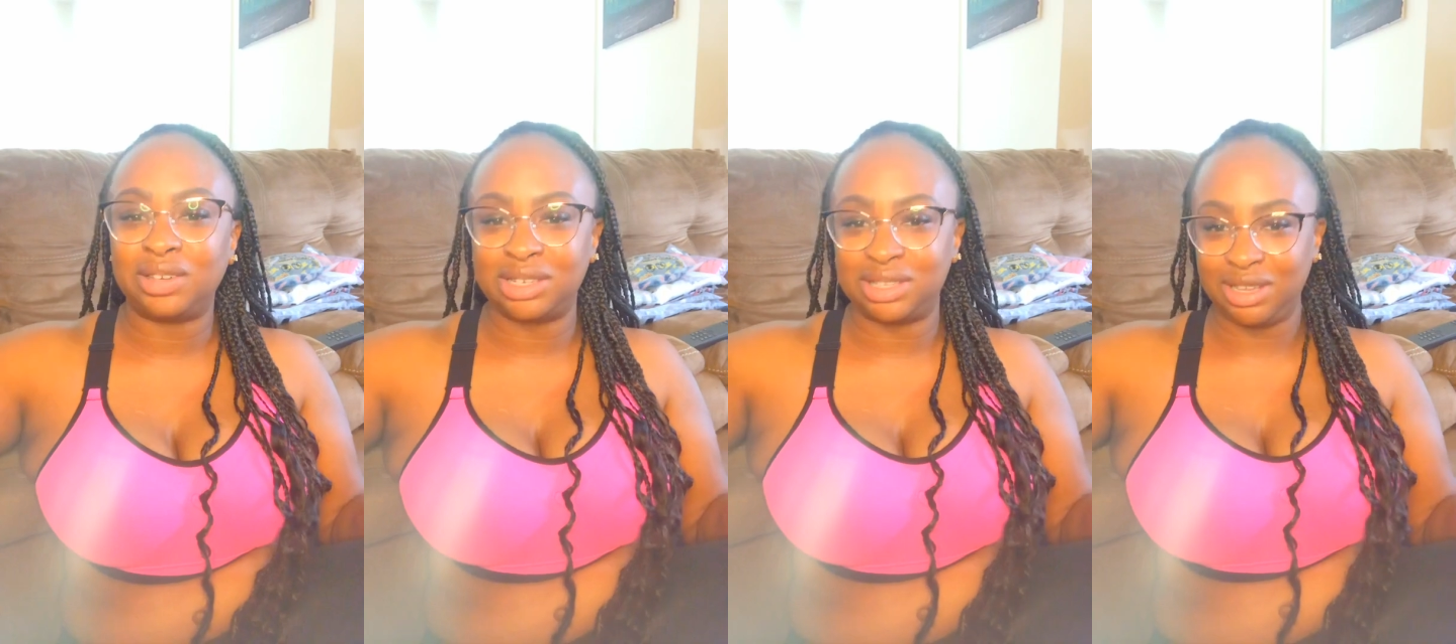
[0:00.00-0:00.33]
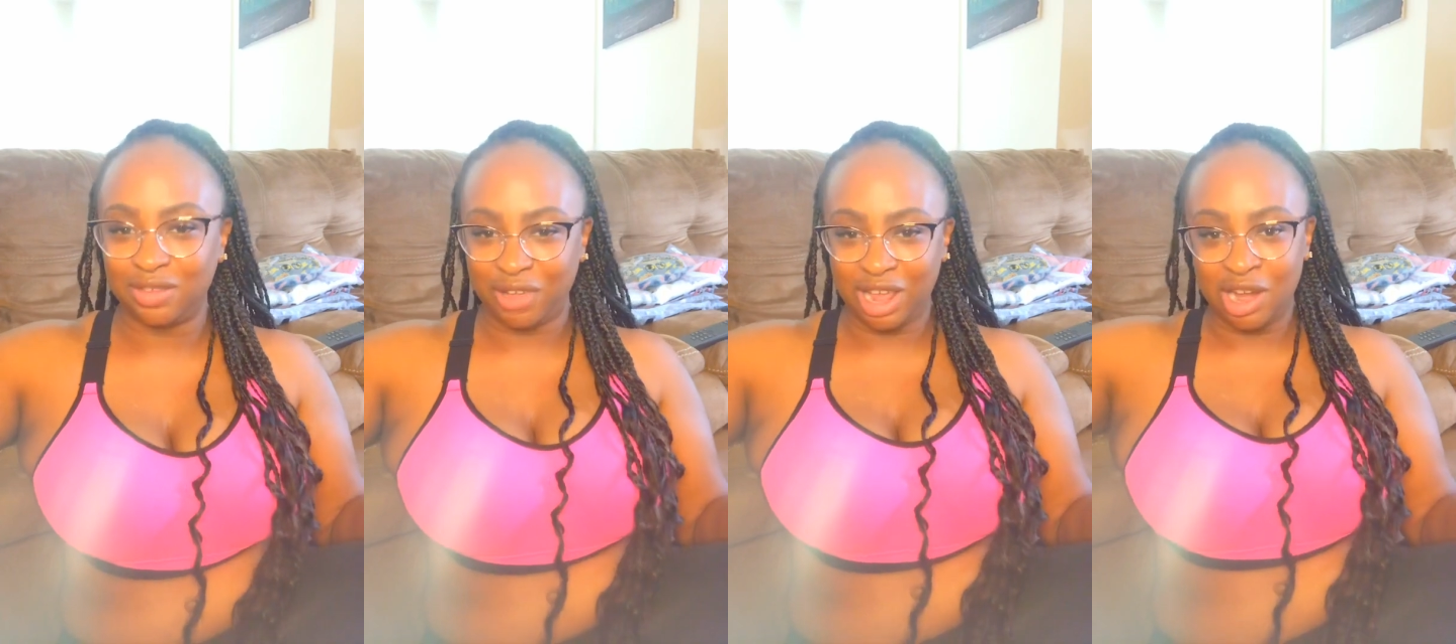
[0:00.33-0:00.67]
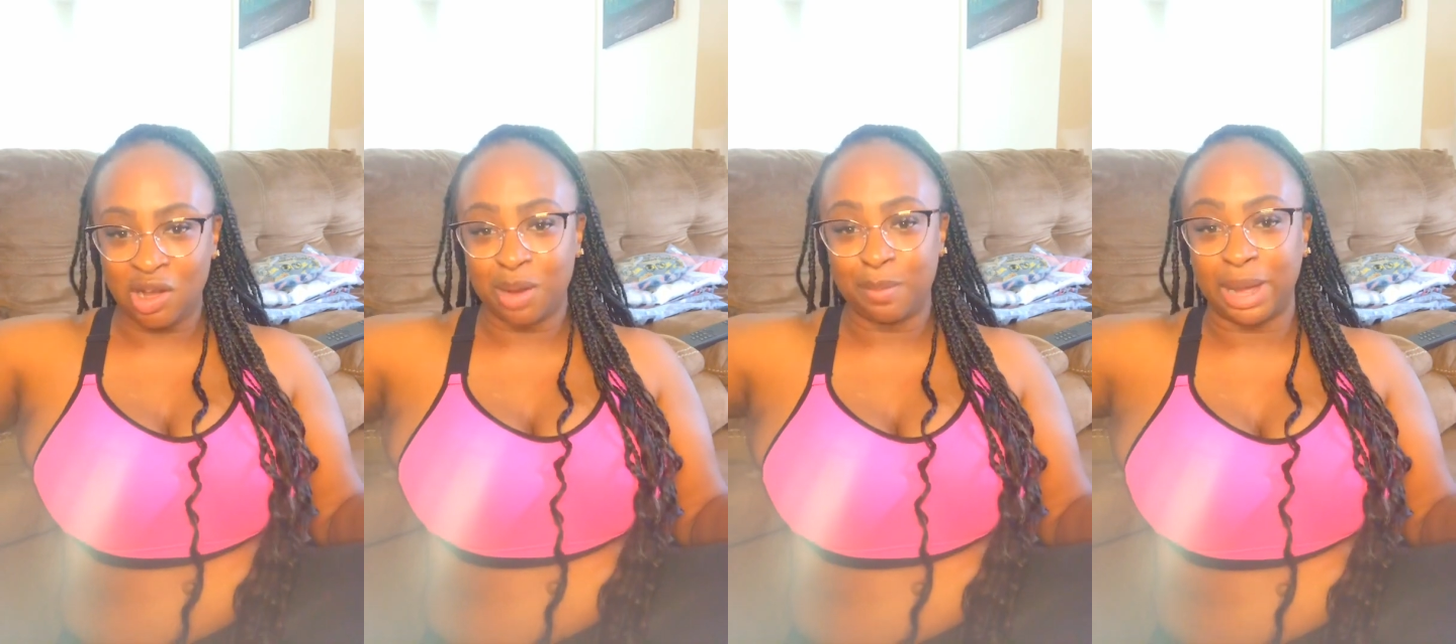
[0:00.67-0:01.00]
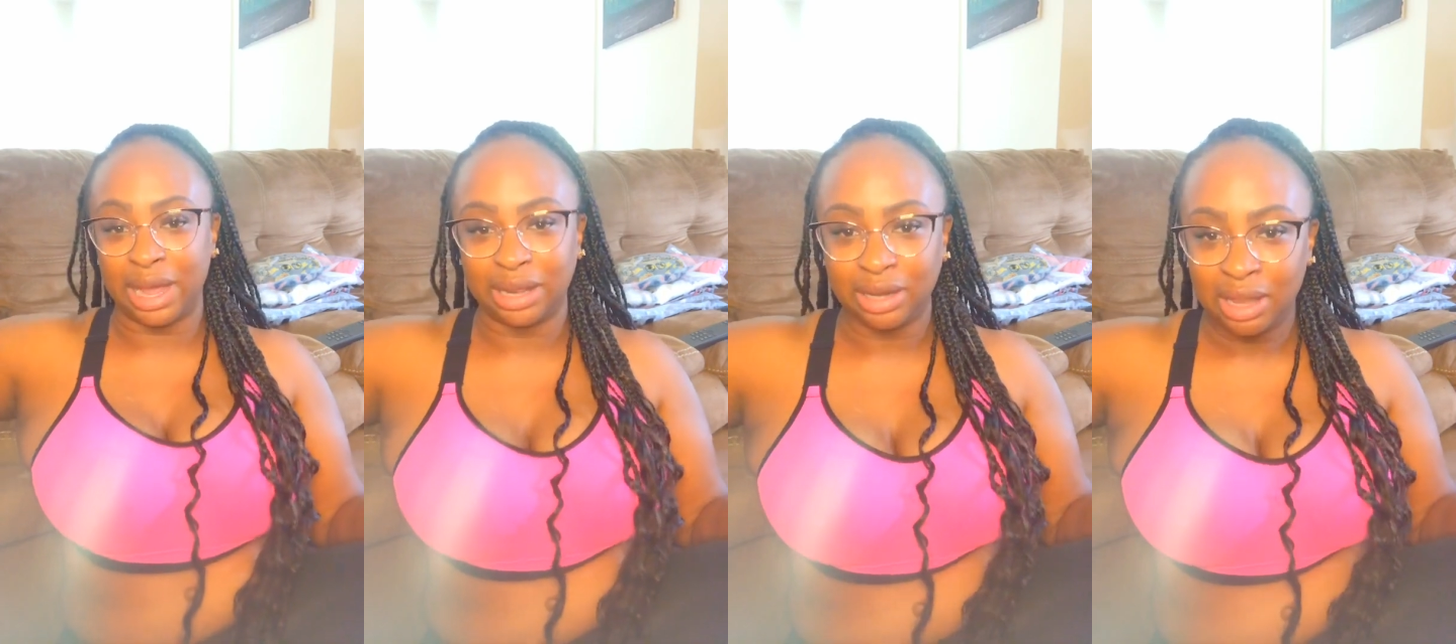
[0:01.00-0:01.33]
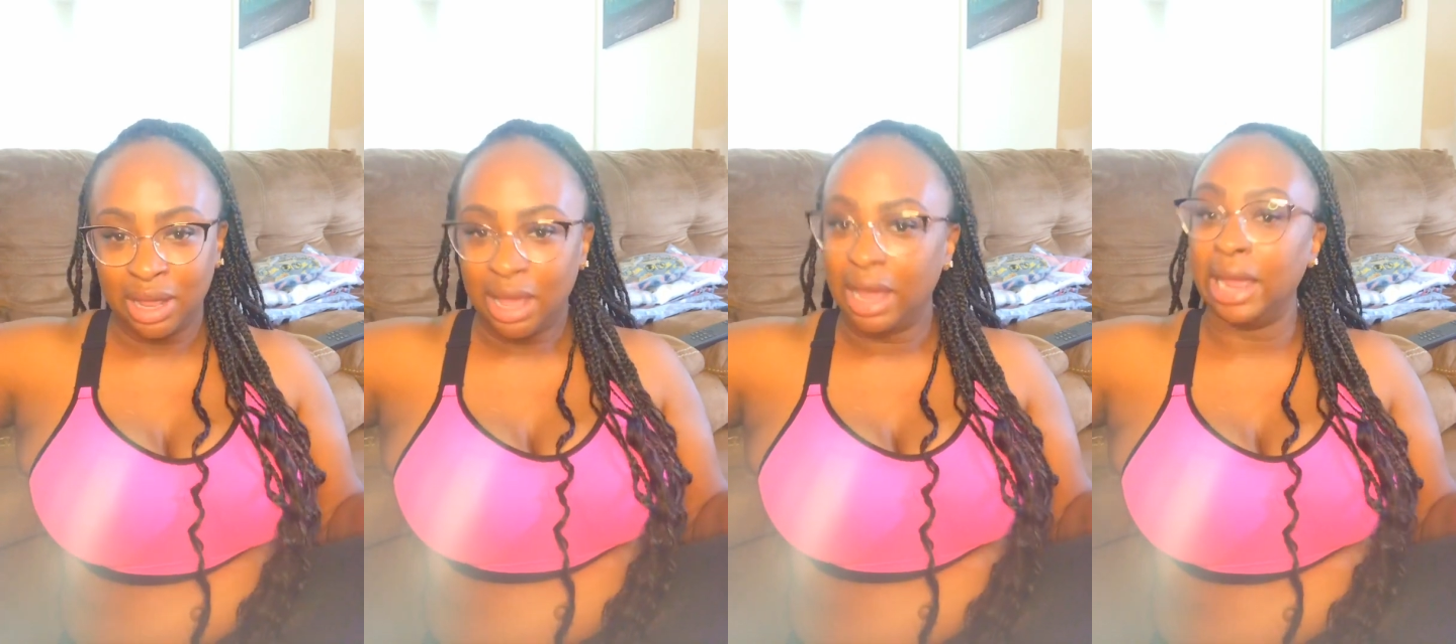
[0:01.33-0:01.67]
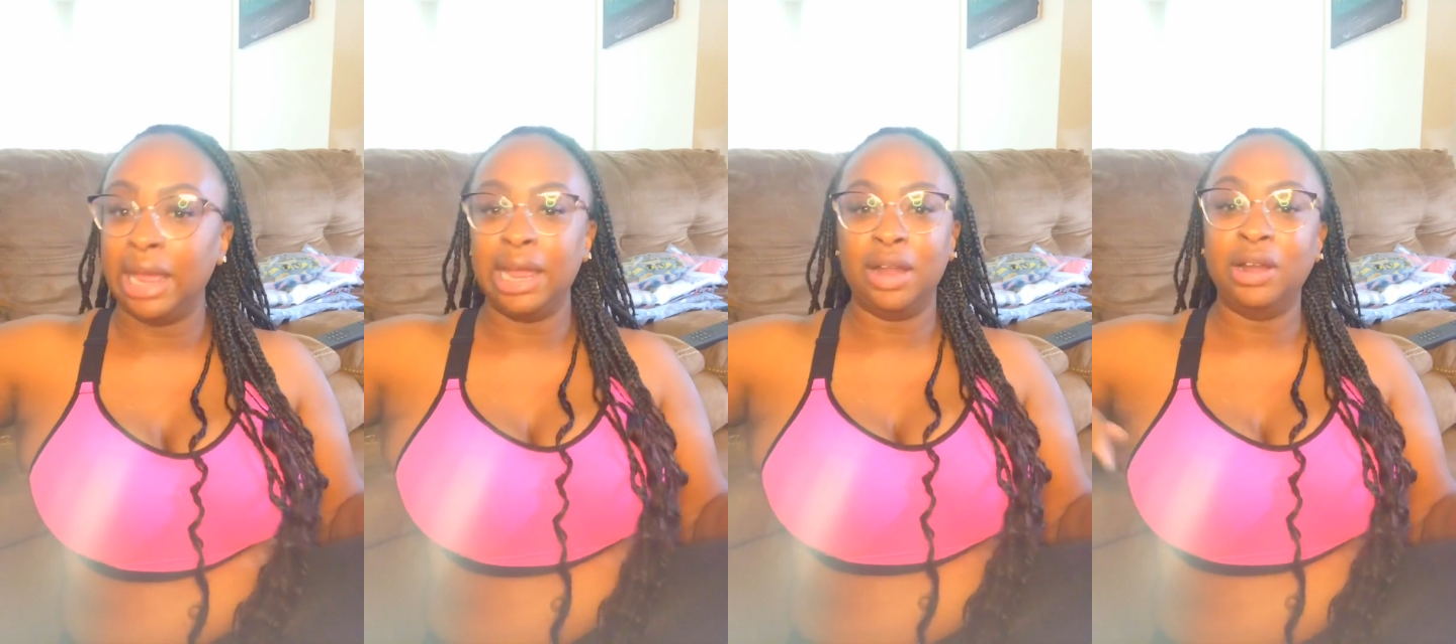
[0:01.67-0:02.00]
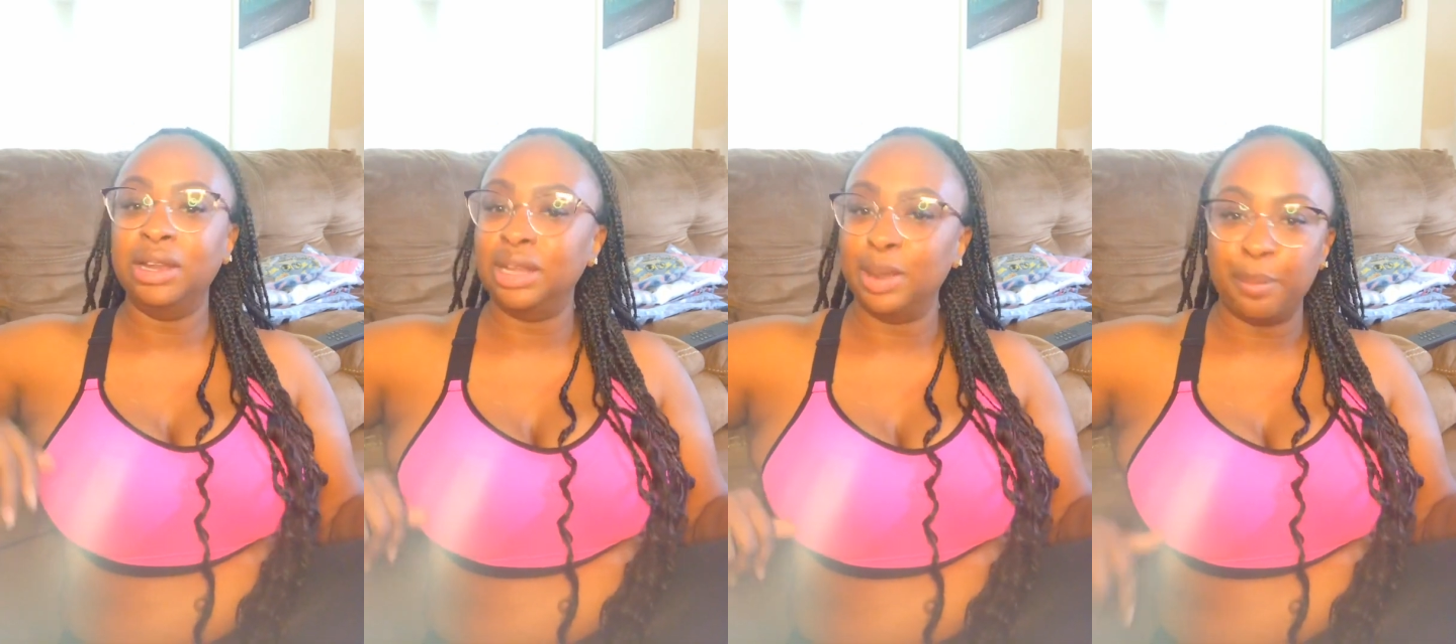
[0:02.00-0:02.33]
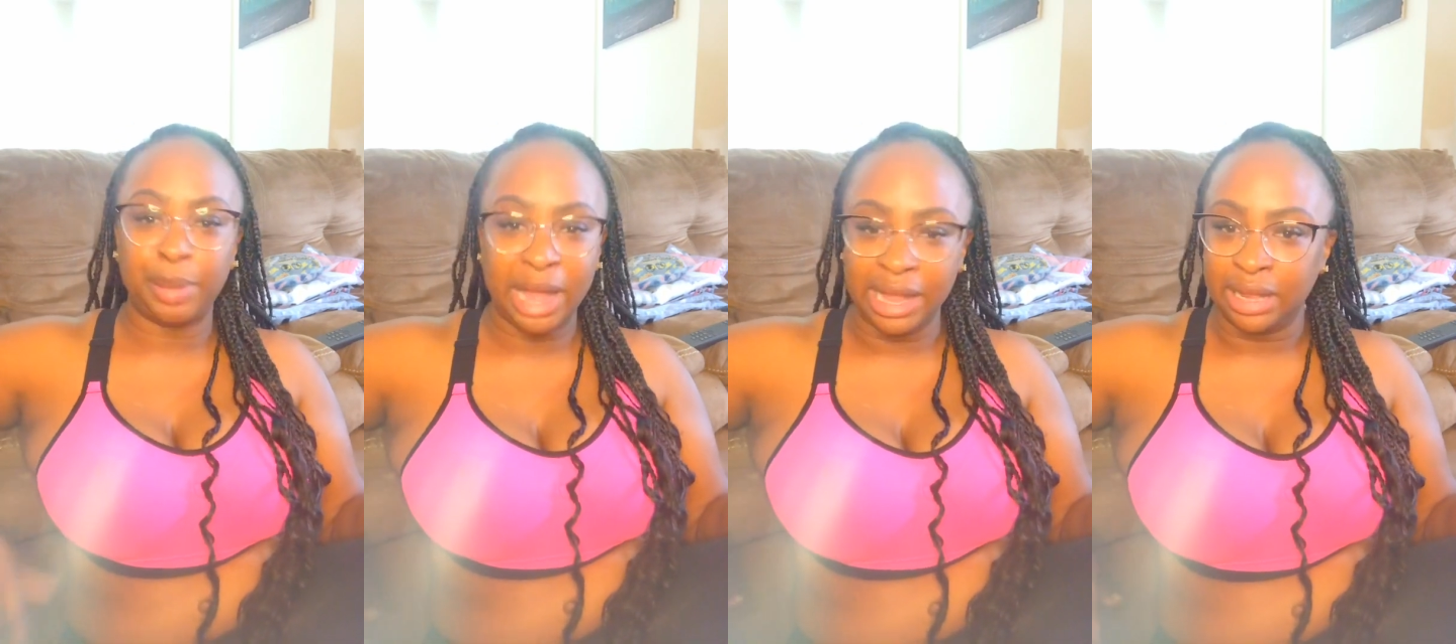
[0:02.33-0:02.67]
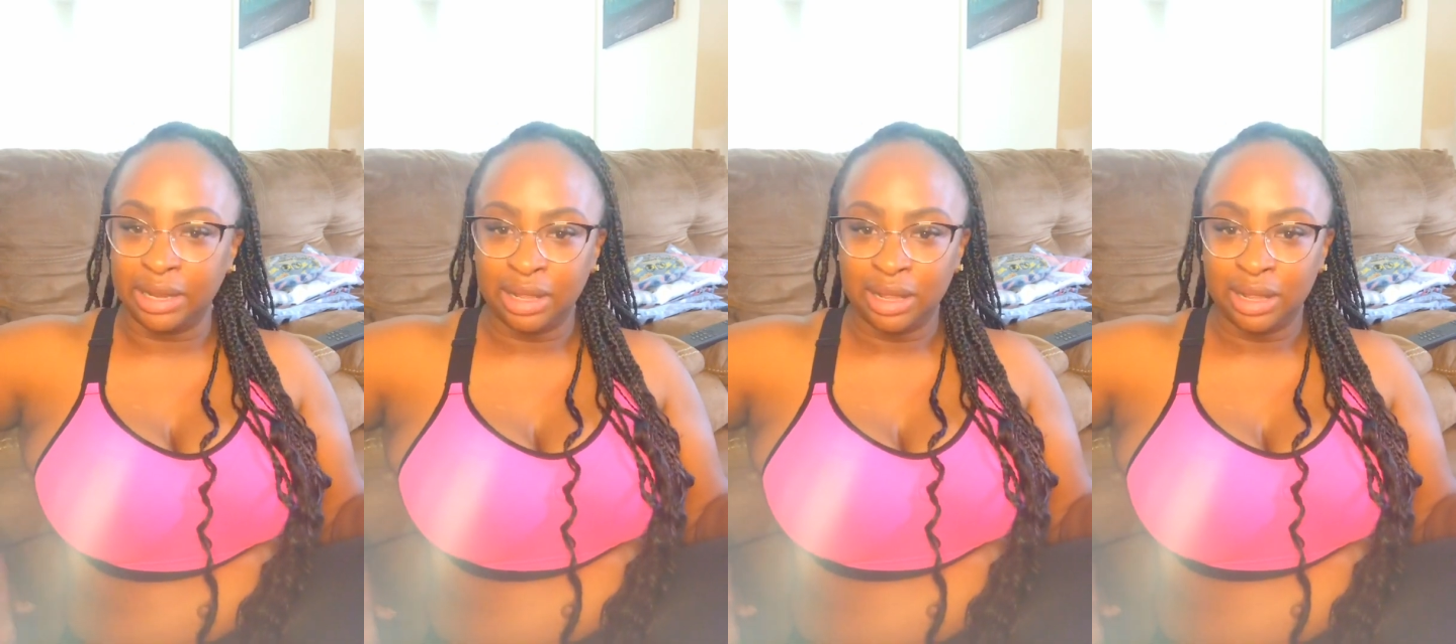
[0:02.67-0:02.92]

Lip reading: to see if Aaron bite. And Aaron didn't bite.